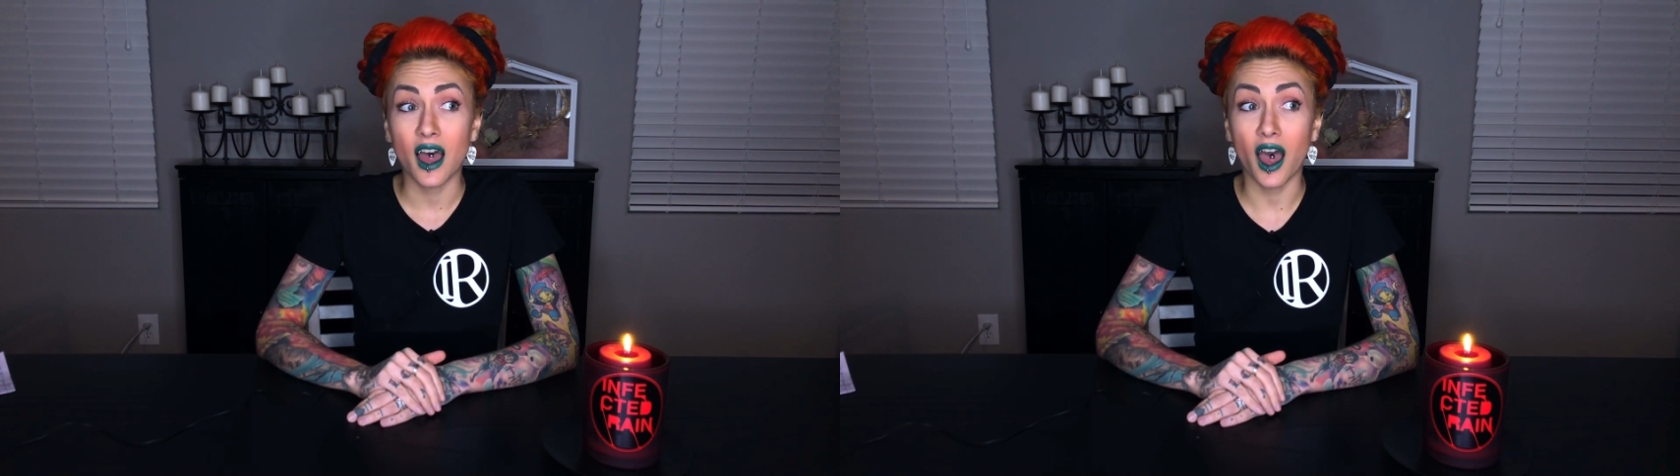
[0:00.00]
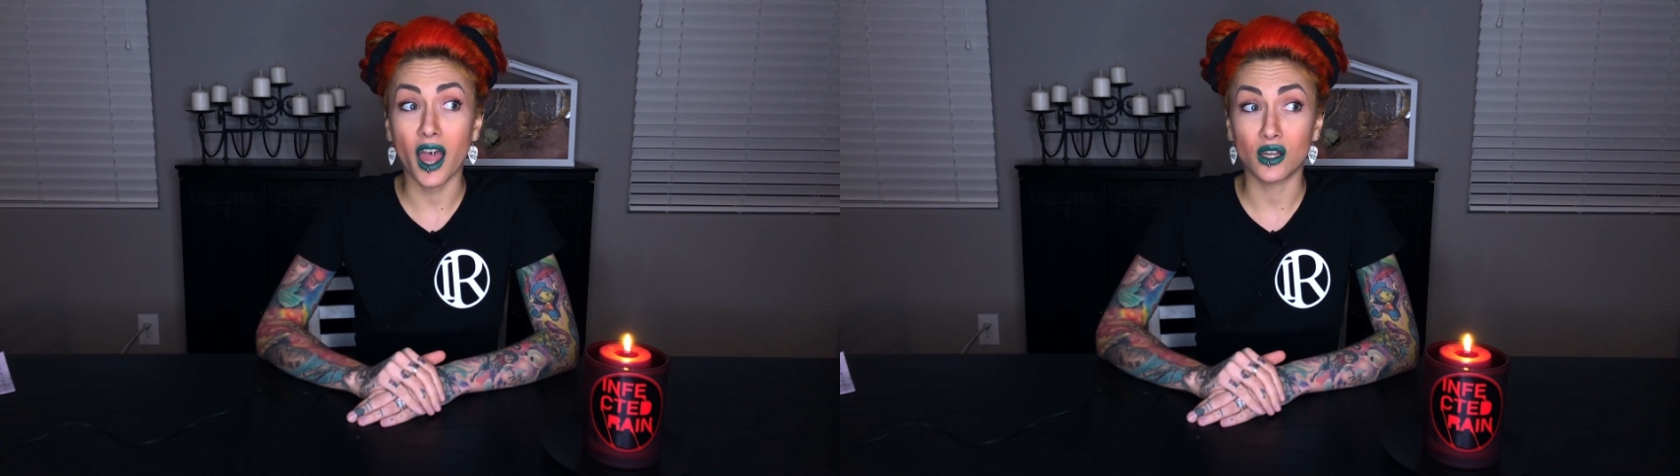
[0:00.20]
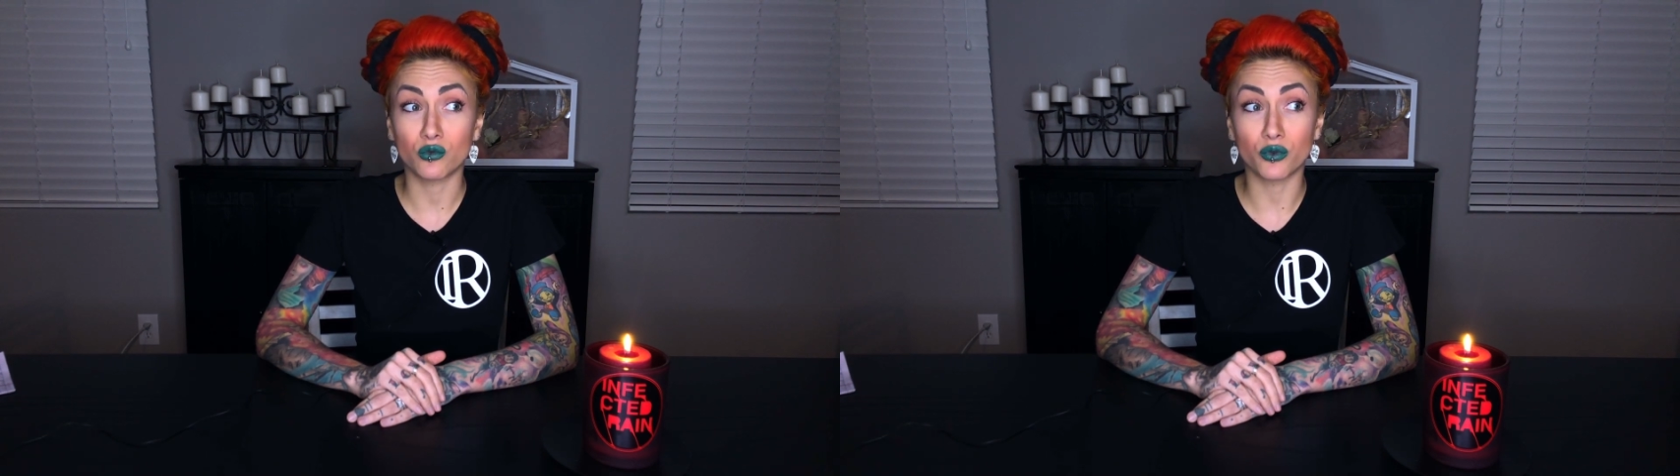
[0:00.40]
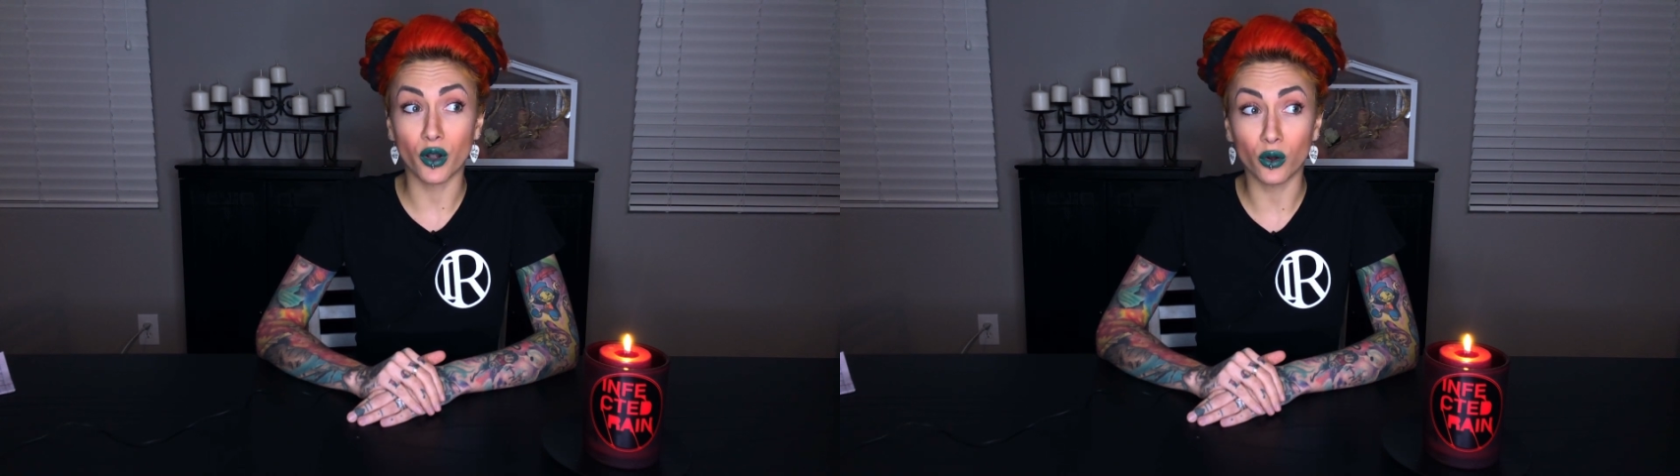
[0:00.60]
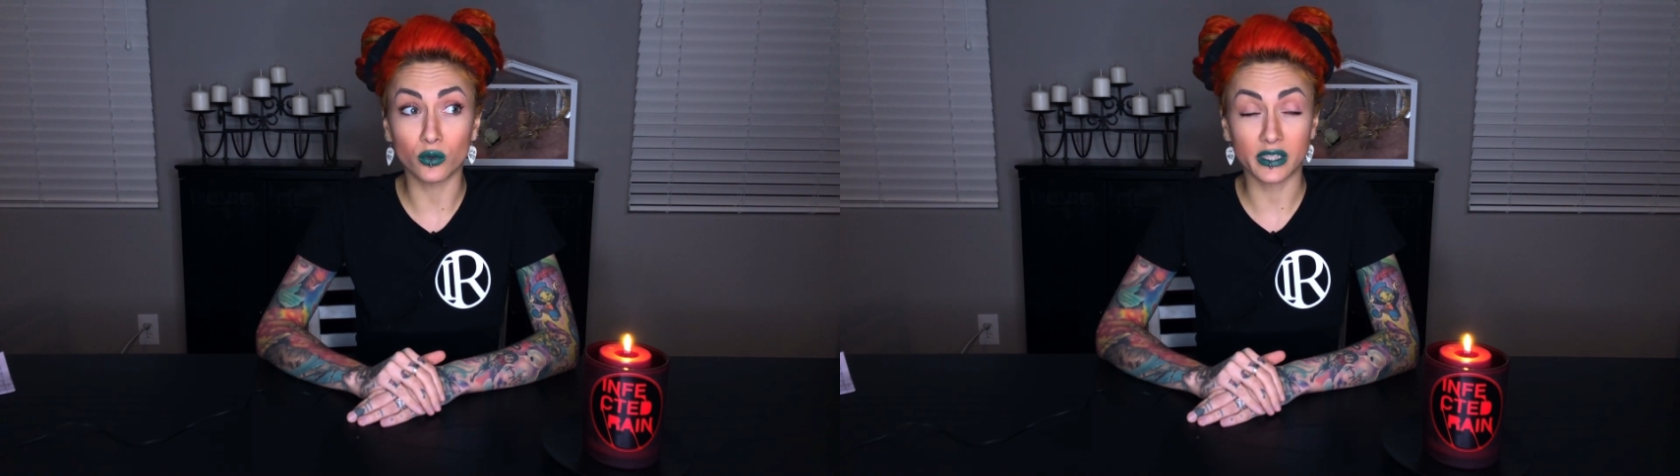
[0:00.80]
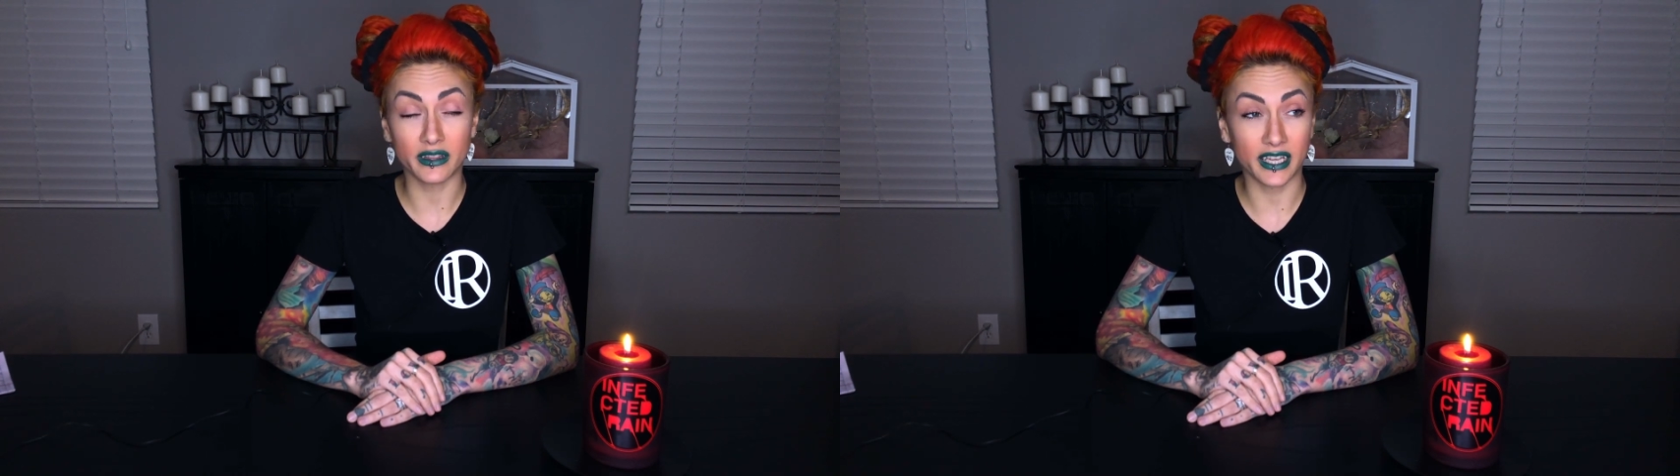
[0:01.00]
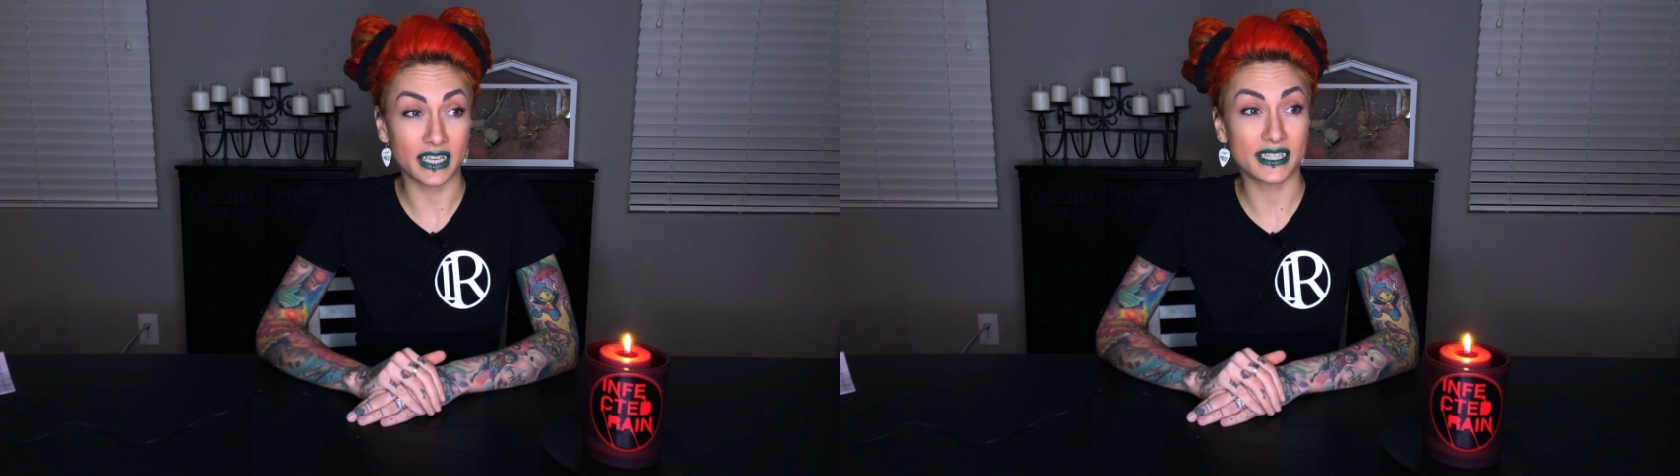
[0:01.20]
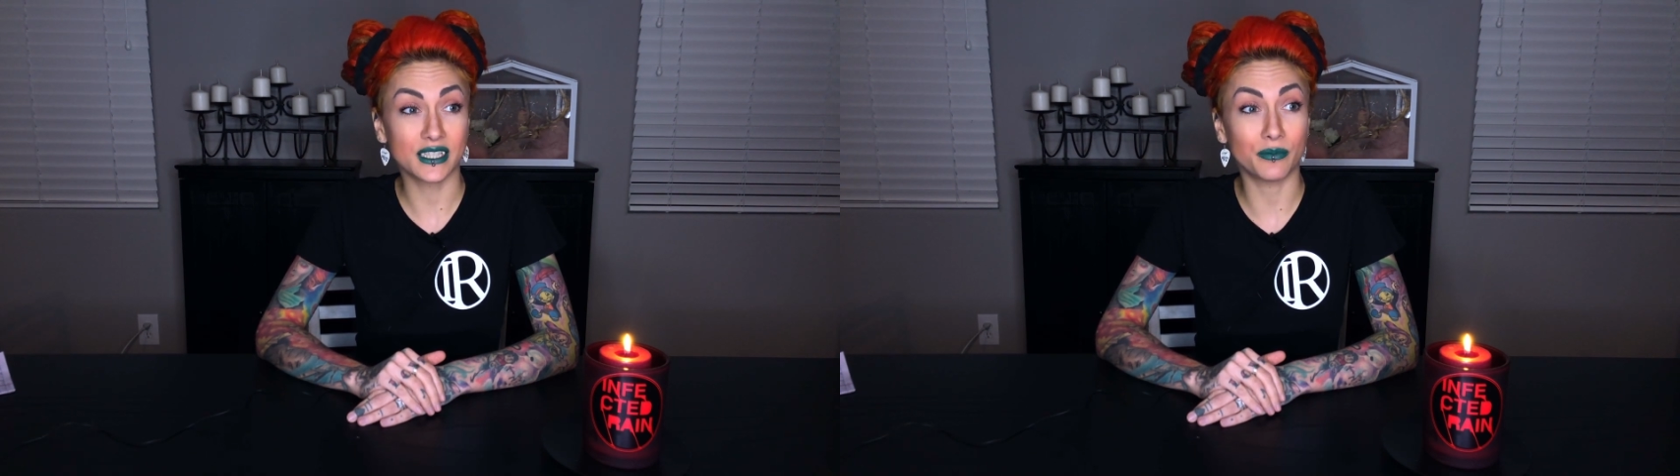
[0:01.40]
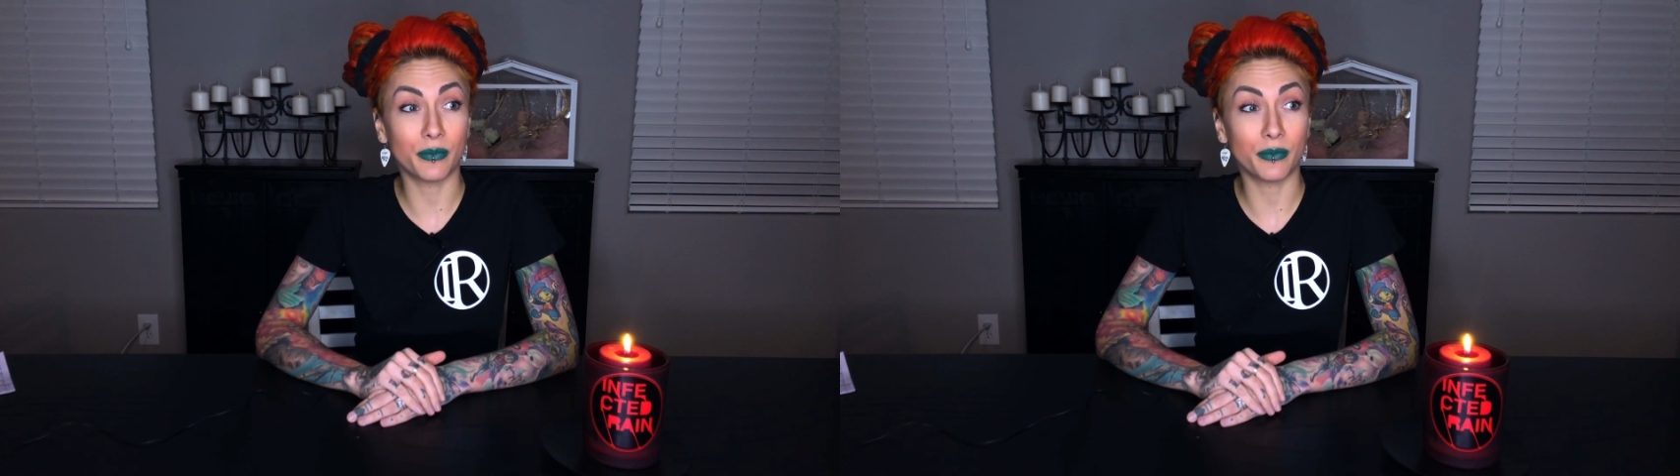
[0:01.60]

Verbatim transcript: I wrote this,